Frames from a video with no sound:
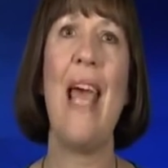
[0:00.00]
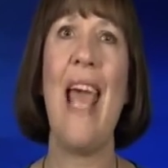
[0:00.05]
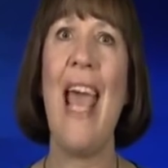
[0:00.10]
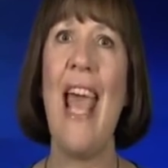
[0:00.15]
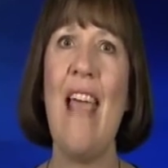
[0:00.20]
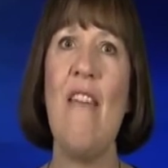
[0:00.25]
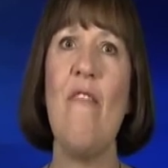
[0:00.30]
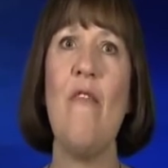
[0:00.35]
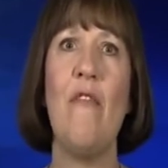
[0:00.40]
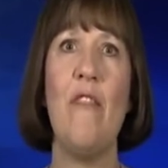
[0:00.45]

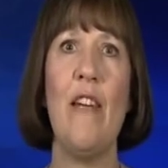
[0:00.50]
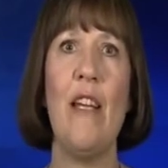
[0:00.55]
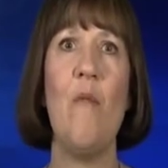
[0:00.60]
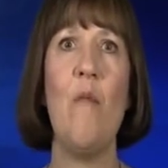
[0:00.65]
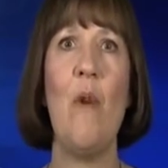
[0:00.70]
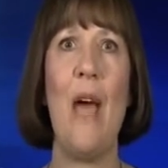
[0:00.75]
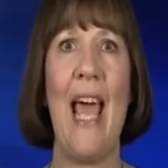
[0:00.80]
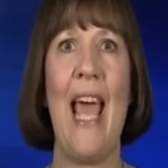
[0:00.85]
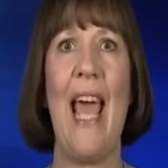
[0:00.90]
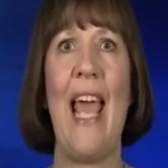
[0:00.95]
every
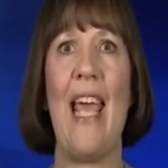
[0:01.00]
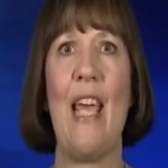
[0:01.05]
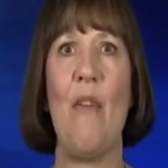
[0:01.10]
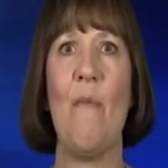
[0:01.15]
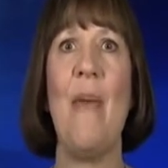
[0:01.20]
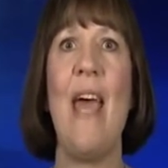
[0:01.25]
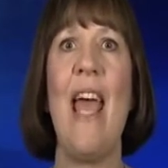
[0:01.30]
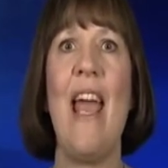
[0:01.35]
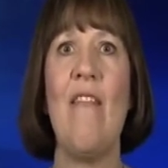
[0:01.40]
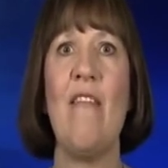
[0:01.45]
way
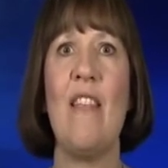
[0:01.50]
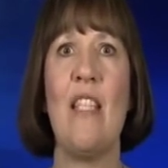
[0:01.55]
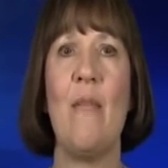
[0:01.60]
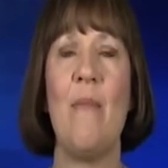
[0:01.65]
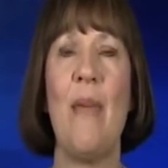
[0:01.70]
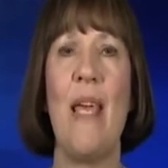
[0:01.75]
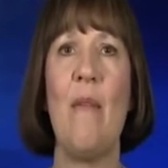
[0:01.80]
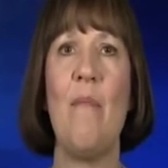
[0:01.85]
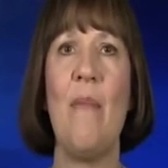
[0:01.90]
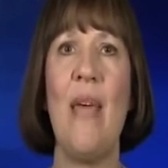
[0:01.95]
parents are
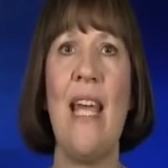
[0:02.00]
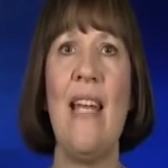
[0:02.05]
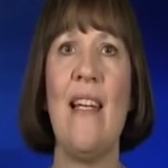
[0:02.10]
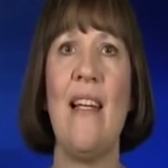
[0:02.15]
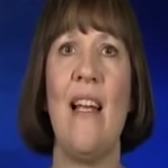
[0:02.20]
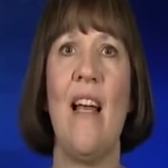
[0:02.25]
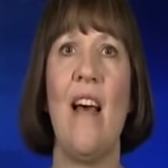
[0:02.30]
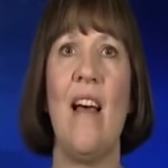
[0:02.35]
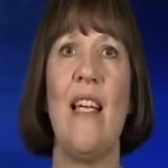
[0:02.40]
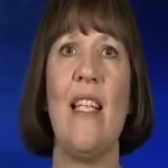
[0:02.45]
being
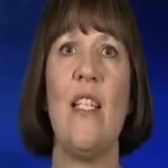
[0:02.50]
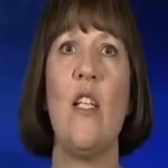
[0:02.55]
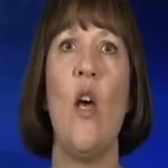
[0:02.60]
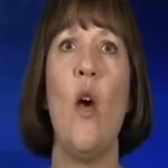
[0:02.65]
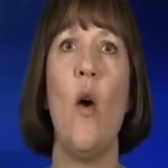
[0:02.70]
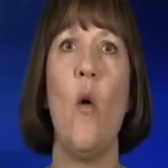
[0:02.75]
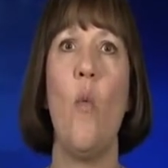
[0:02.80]
penalised.